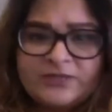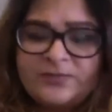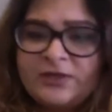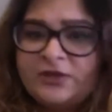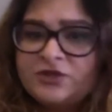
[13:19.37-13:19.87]

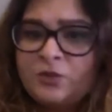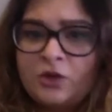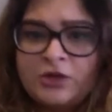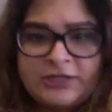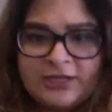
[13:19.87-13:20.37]
experience or
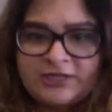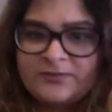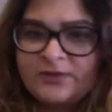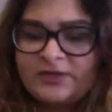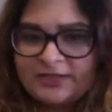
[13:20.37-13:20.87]
volunteer
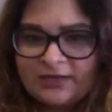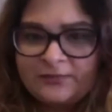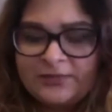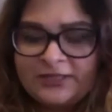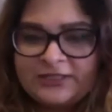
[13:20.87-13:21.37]
experience can
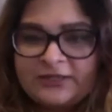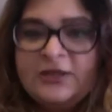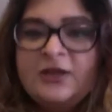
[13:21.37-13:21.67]
come later.